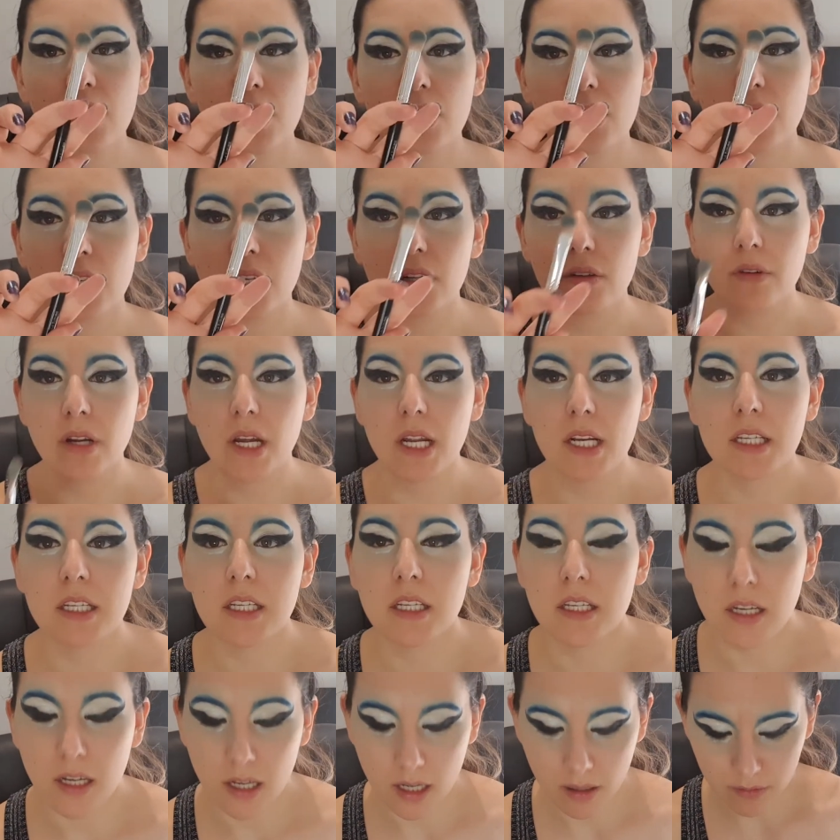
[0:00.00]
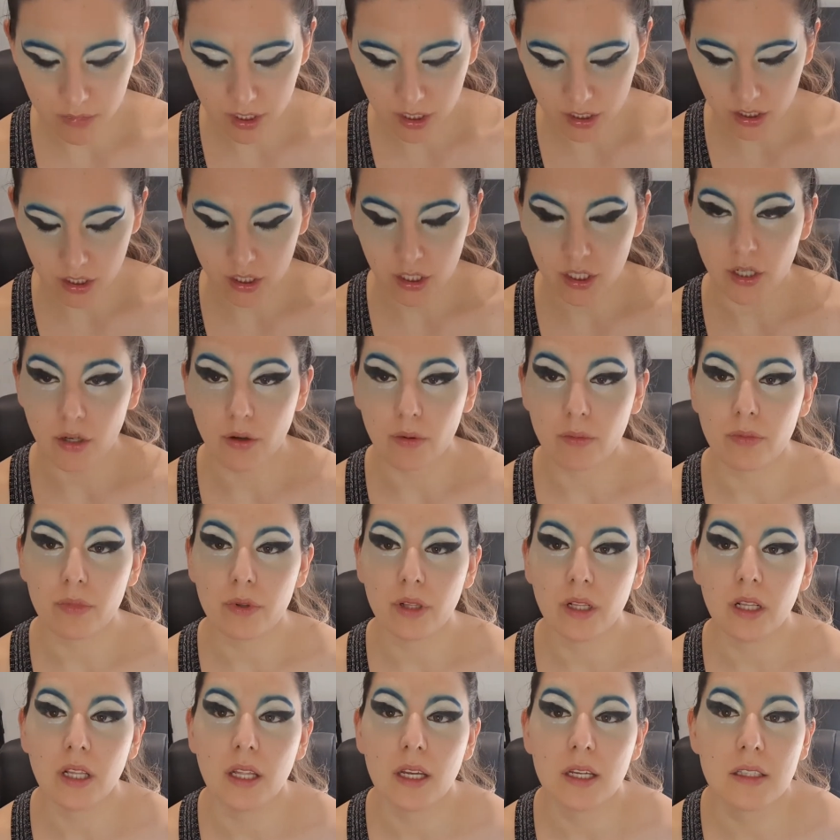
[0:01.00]
Got it right here. I'm just going to go and
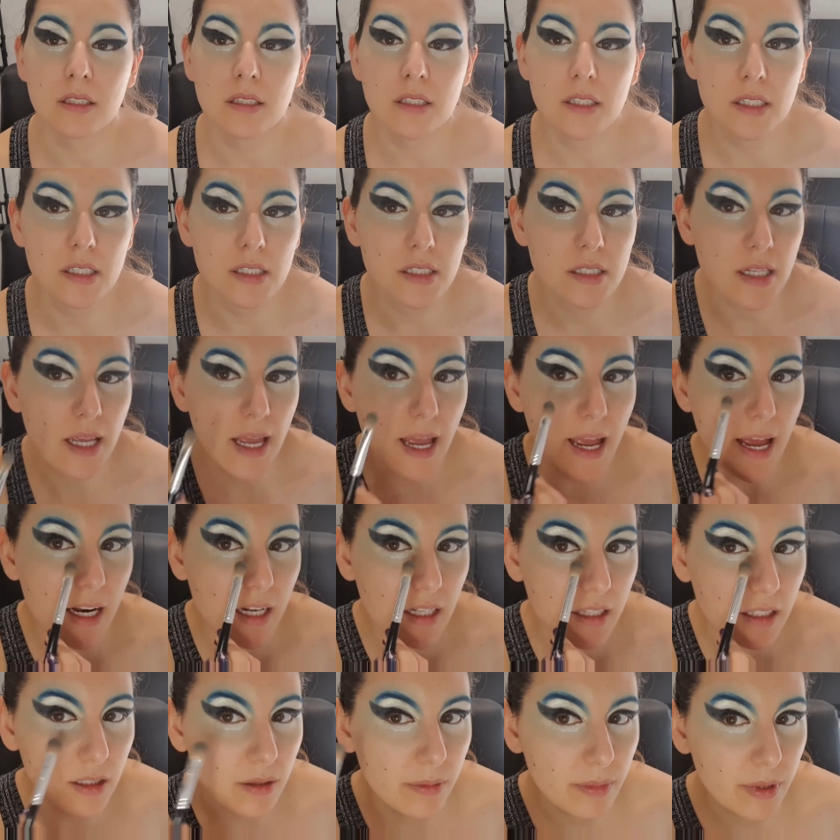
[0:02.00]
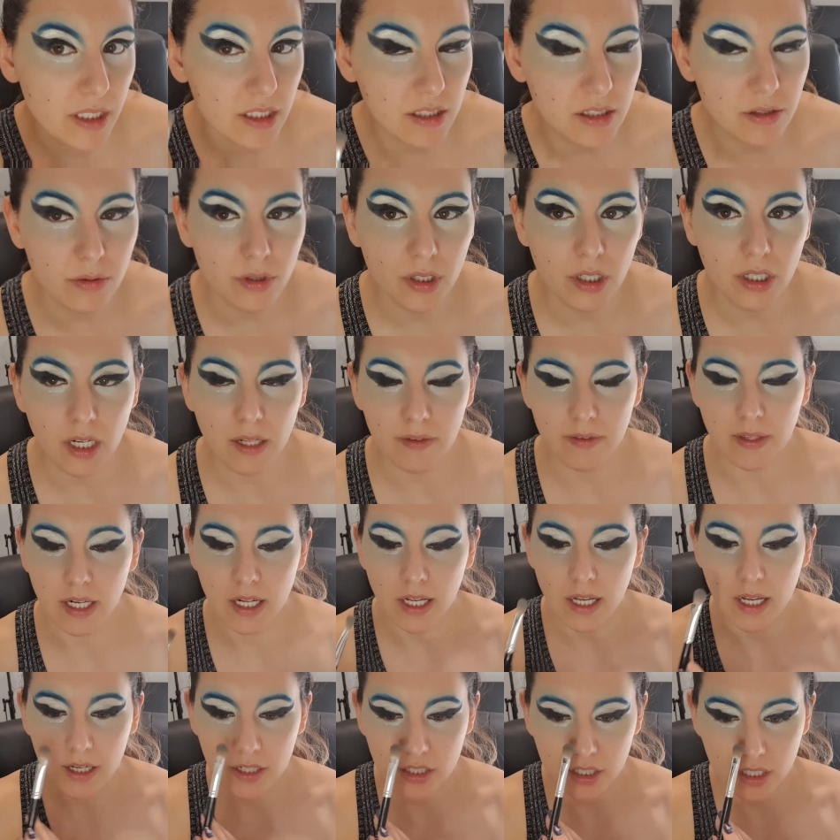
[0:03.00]
blend this out a little bit so we don't have the
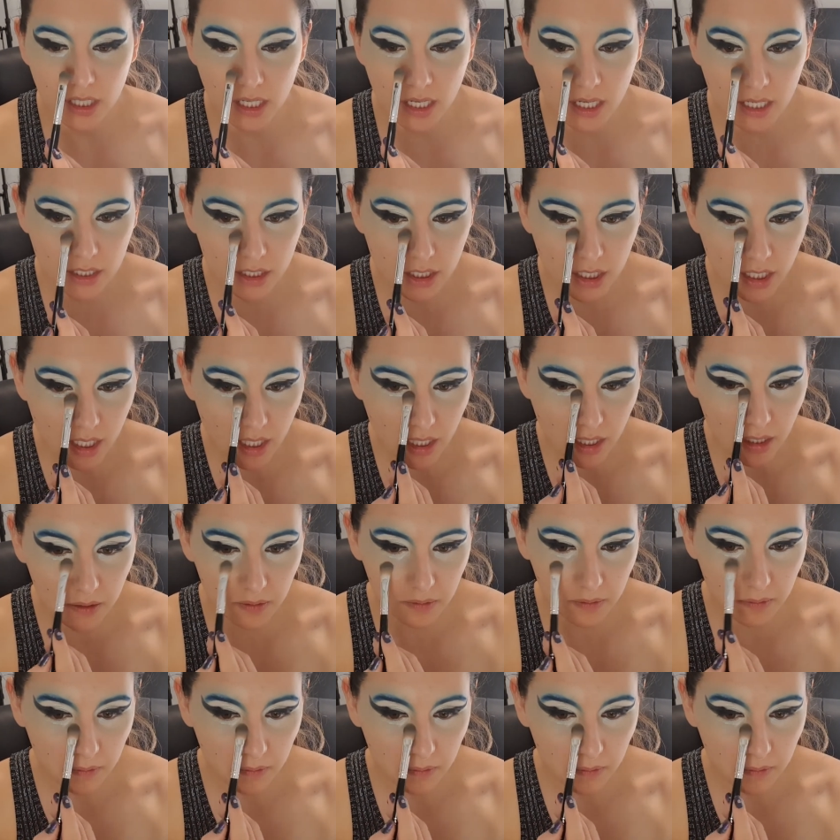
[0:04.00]
harsh edging.